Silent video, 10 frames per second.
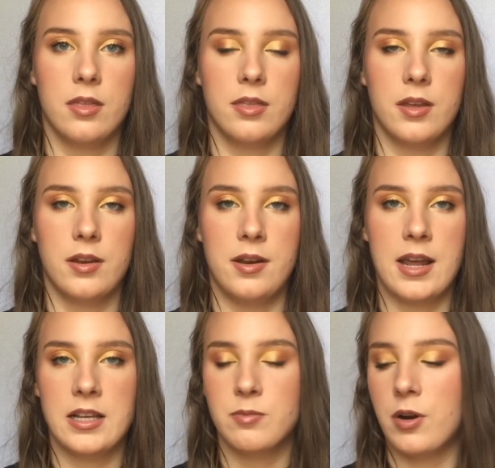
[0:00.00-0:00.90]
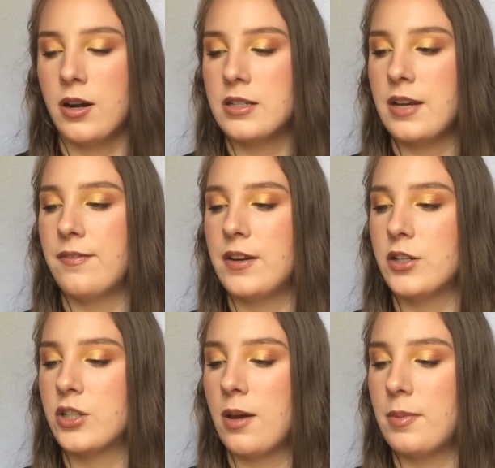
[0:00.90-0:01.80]
The next product I
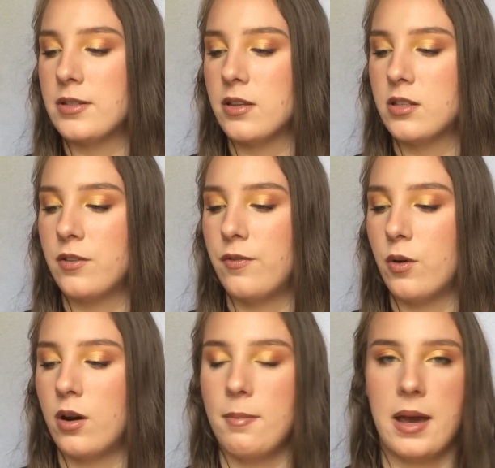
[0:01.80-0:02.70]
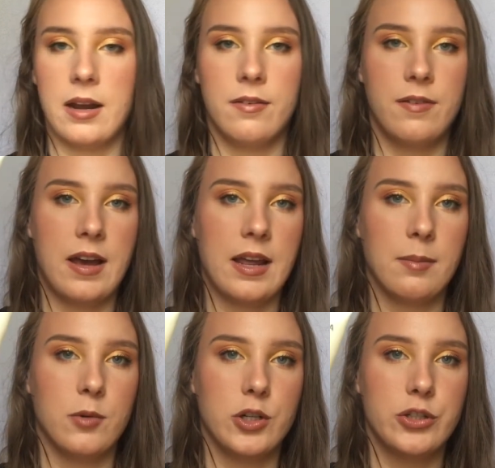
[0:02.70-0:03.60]
finished up is the Sephora
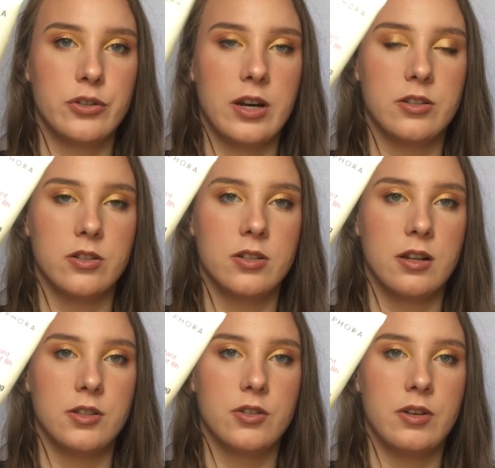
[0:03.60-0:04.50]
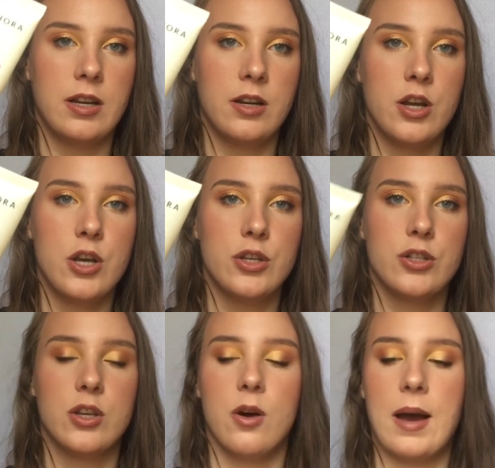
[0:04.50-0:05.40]
Mattifying Moisturizer Sunscreen.
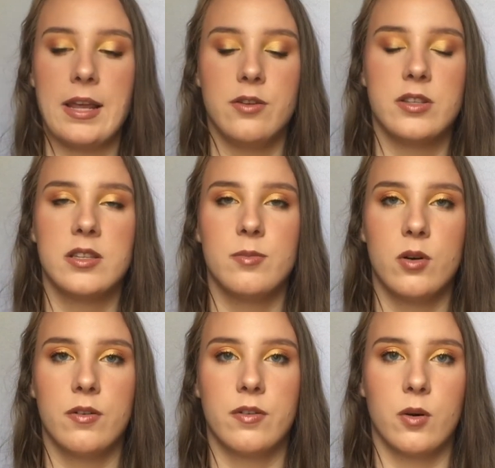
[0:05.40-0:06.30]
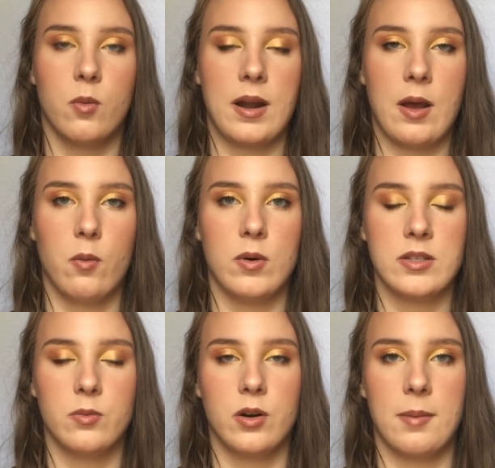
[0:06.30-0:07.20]
So I use this more for when I
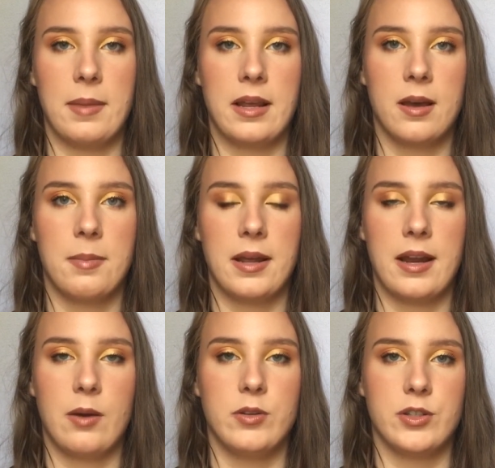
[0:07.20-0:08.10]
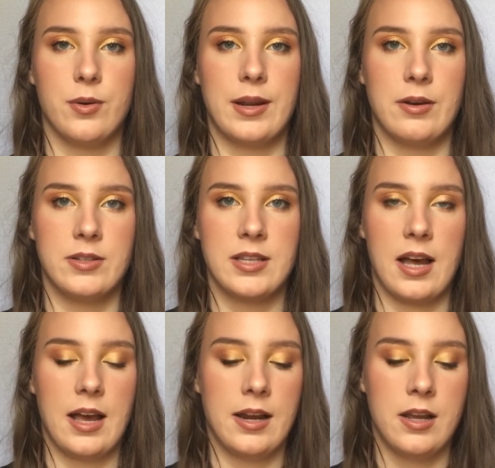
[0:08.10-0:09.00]
wasn't wearing makeup and I was going
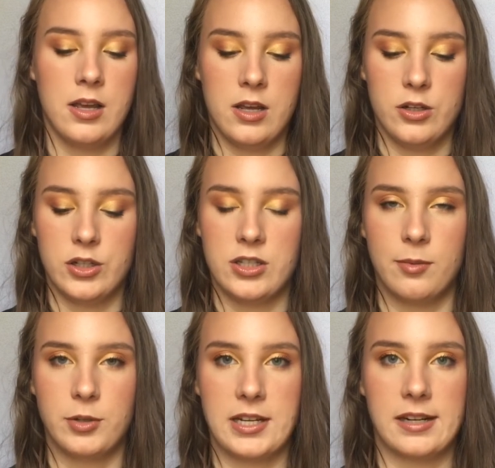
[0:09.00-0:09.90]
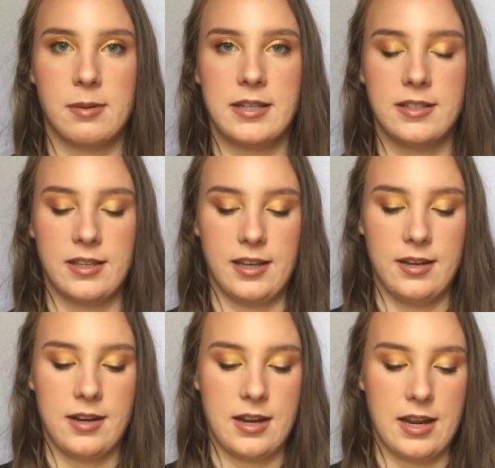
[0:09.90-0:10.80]
outside just to protect my
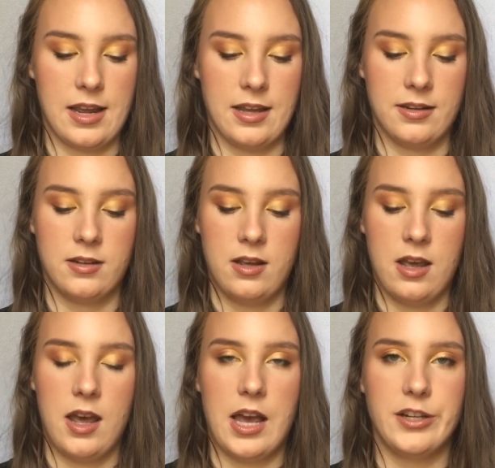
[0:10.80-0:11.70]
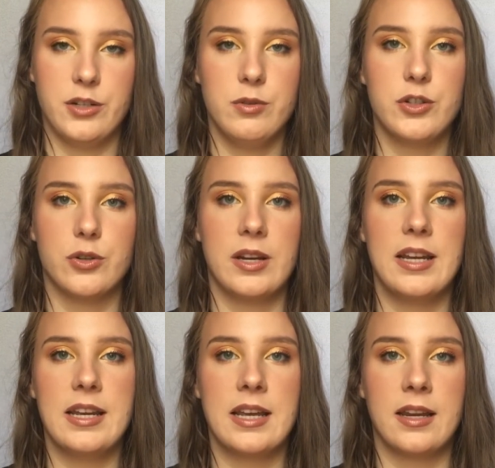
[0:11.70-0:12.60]
skin. And I do enjoy
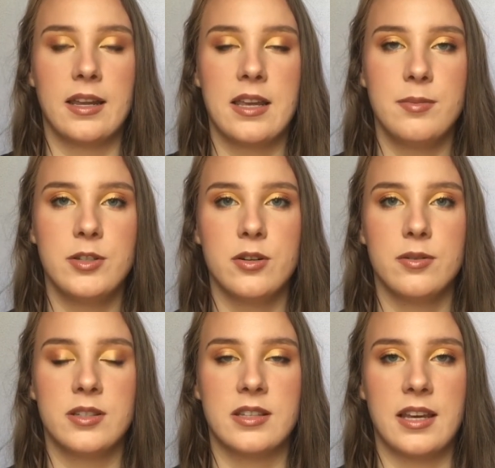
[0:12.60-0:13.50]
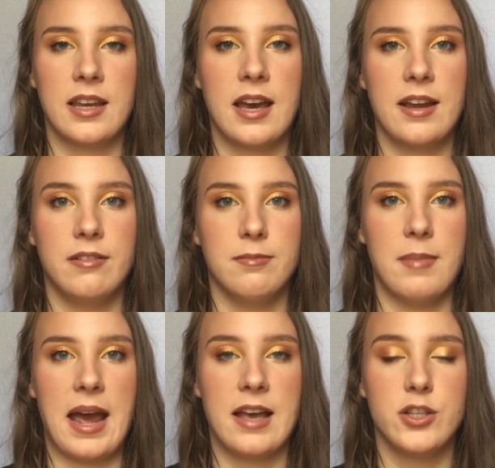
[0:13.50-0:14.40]
it. It keeps your skin kind of
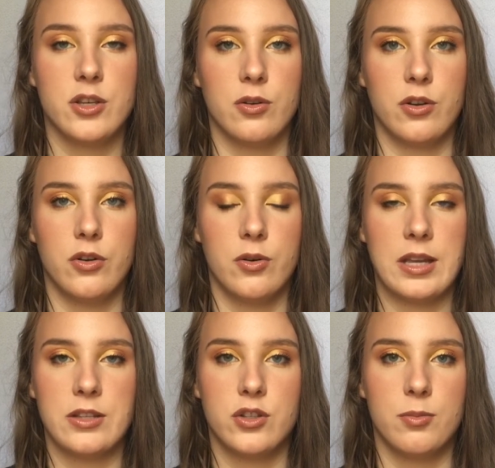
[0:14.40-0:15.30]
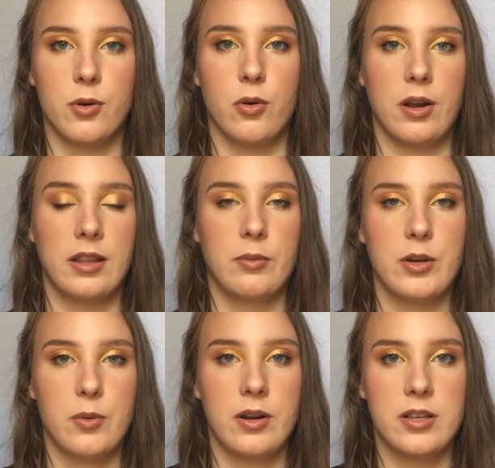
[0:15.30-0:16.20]
matte so you don't get super oily when
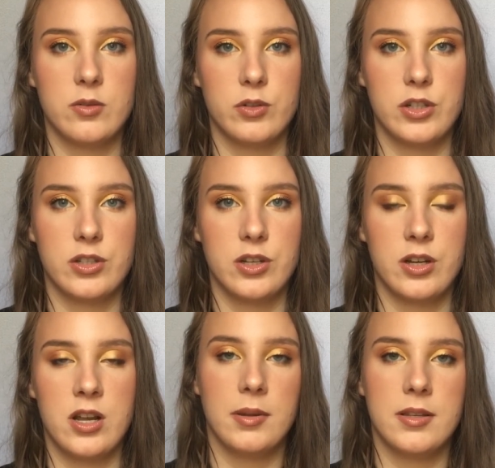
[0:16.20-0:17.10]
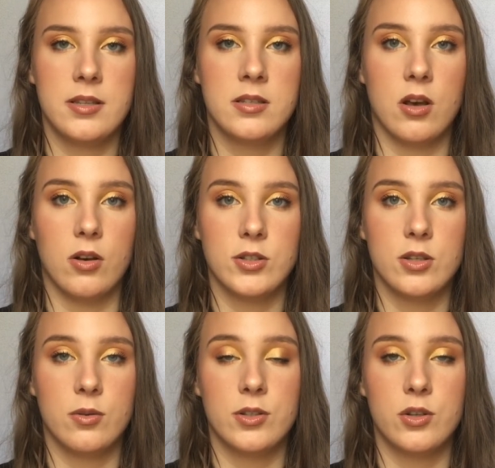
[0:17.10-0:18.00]
you wear this, which is good. But this is
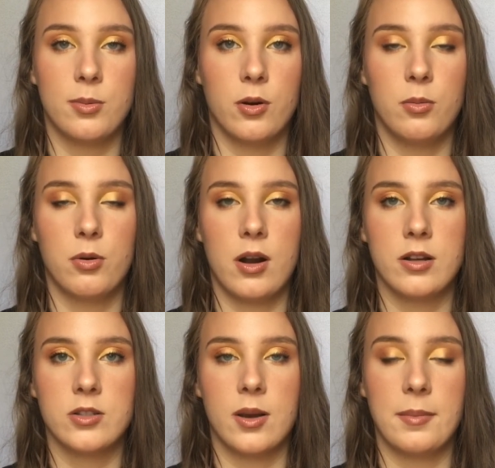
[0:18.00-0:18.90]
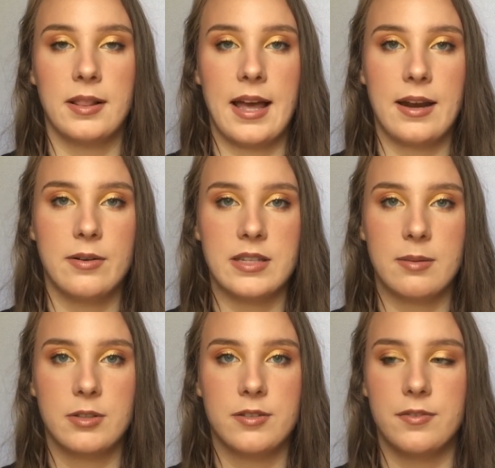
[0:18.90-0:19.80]
also a super old product, so I'm glad I was
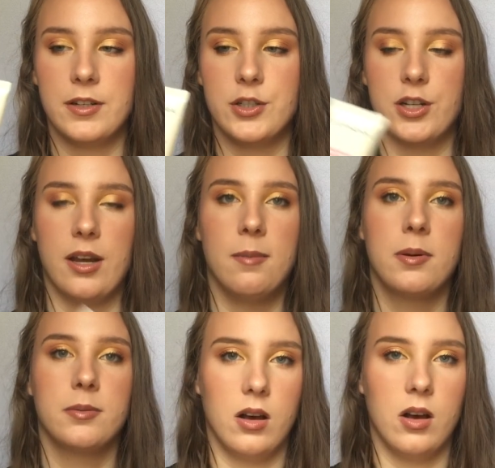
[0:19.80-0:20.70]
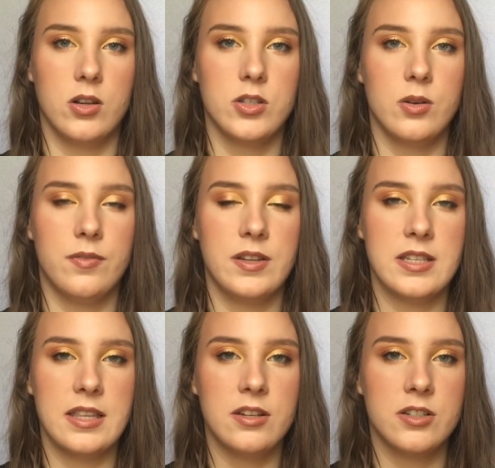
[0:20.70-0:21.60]
able to finish it up. Also, it feels
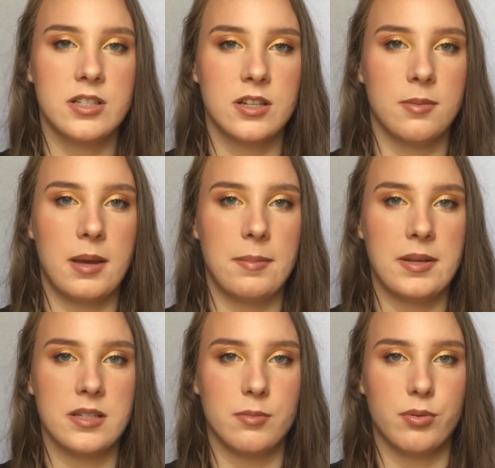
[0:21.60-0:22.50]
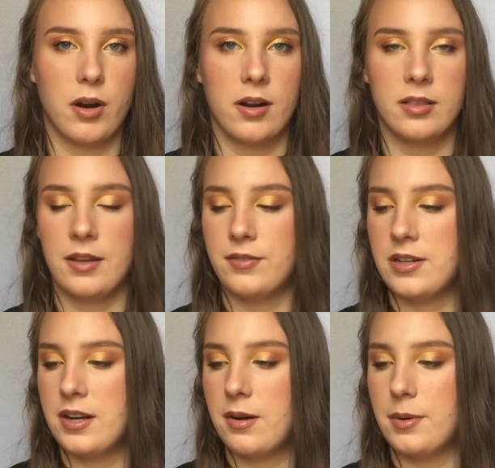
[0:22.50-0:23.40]
like there still might be some product left in
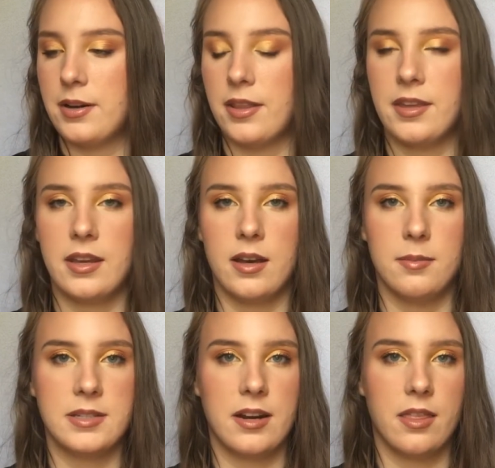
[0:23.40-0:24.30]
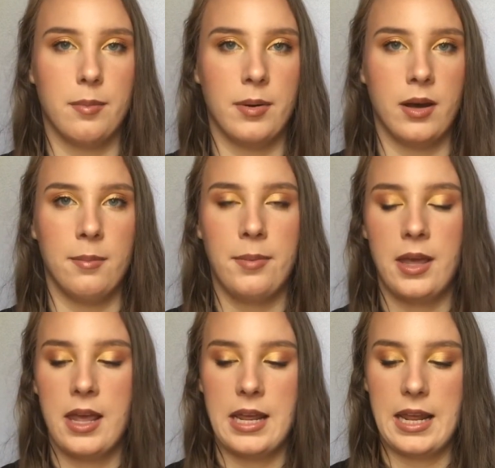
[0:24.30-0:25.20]
here, but nothing comes out of the pump.
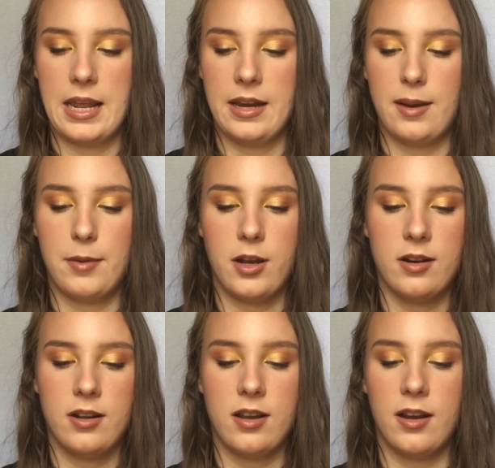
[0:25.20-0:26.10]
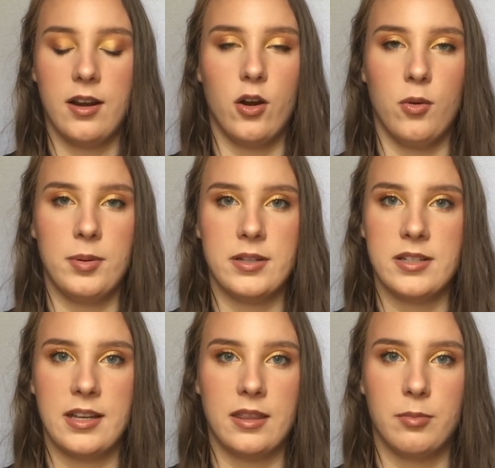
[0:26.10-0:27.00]
And I'm not gonna cut it open
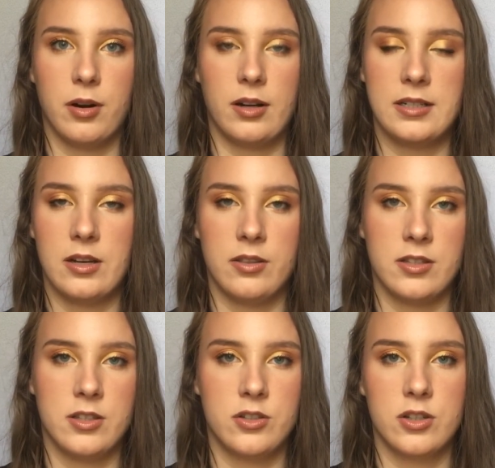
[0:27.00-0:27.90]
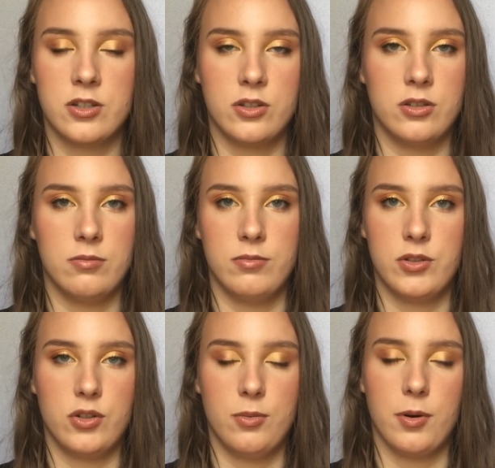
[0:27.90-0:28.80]
to get the product out. This is just
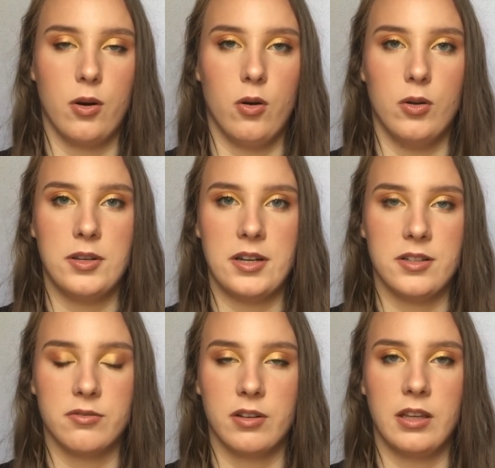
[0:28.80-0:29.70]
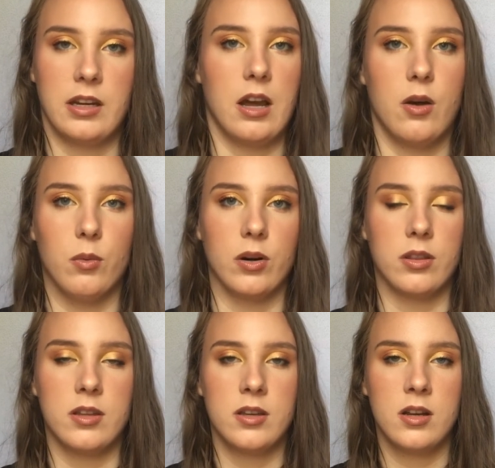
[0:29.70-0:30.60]
super old and it's really not
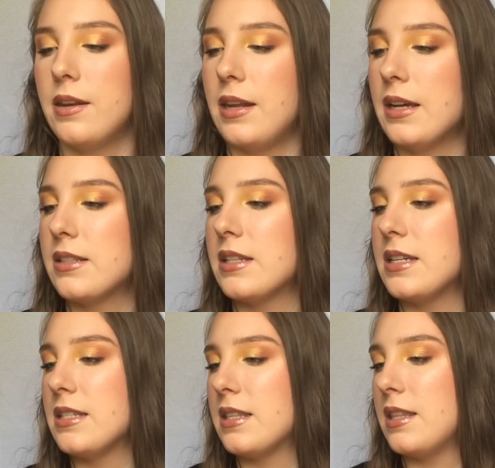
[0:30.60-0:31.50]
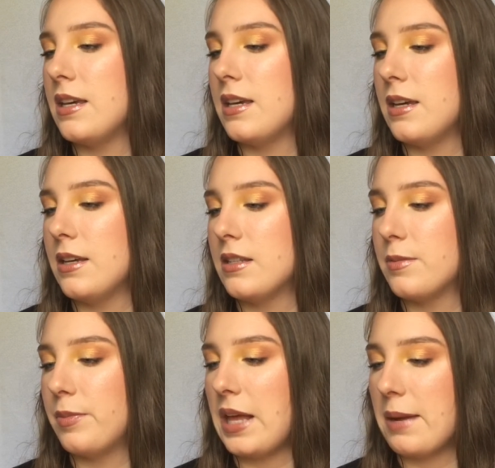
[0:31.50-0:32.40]
worth it. Next is this
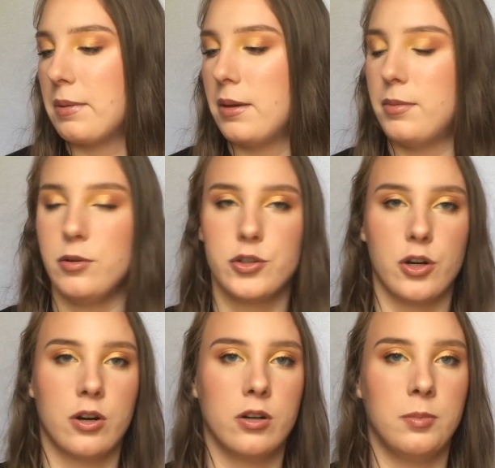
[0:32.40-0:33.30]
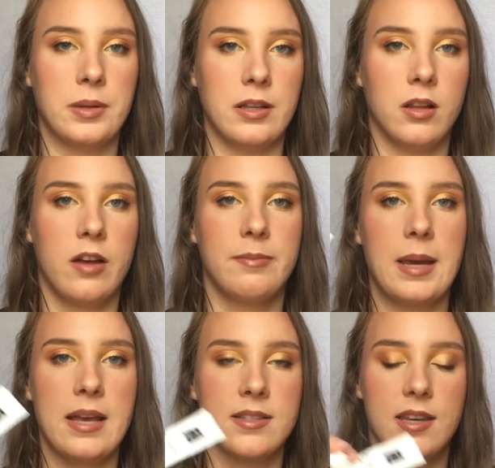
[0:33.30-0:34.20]
Black Bamboo Charcoal Peel Off Mask.